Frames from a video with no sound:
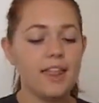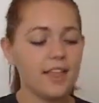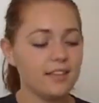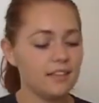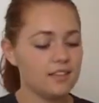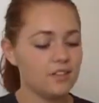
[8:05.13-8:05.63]

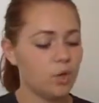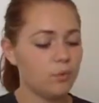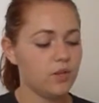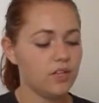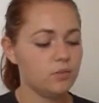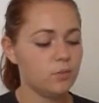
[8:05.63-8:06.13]
like these
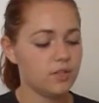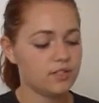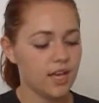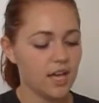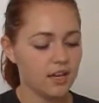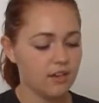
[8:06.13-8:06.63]
notebooks where it's
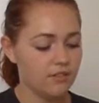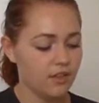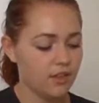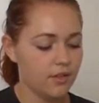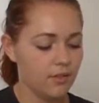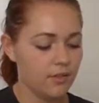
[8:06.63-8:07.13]
kind of
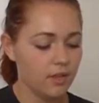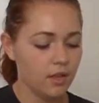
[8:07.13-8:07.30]
a